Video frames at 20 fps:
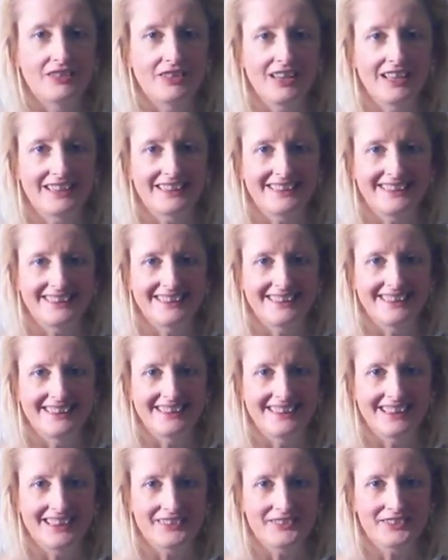right,
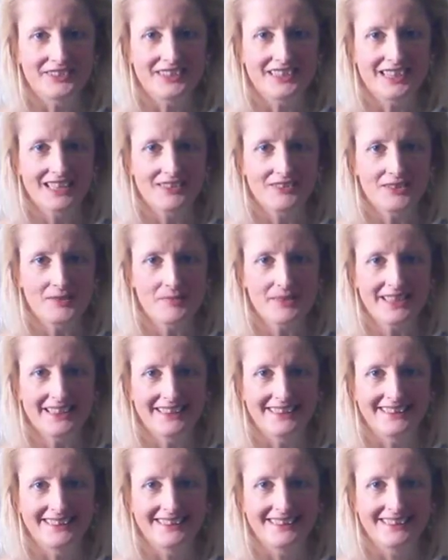I will see you in a
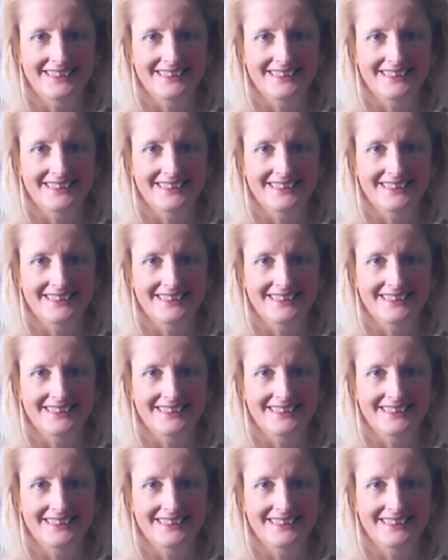bit.